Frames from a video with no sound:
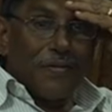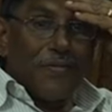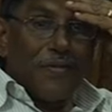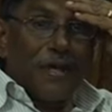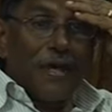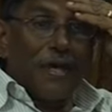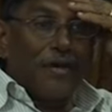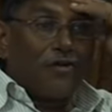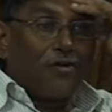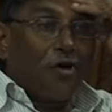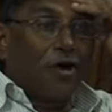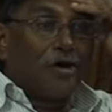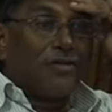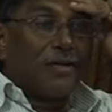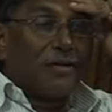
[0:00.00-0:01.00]
They
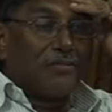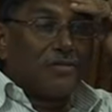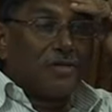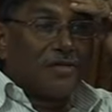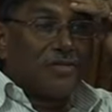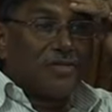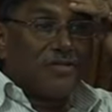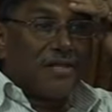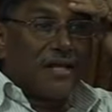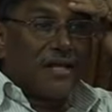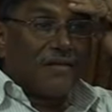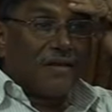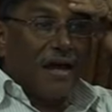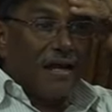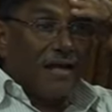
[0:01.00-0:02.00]
taught themselves to
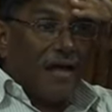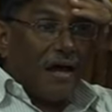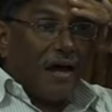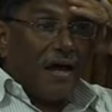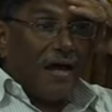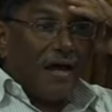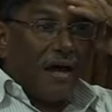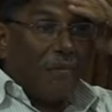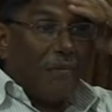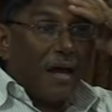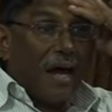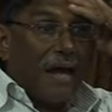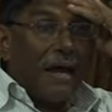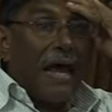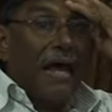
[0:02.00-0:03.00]
say that I am
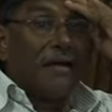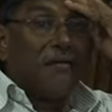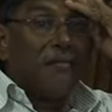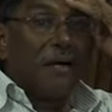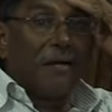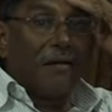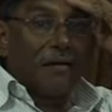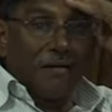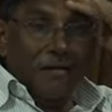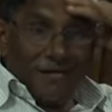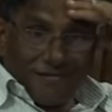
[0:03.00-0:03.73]
an animal.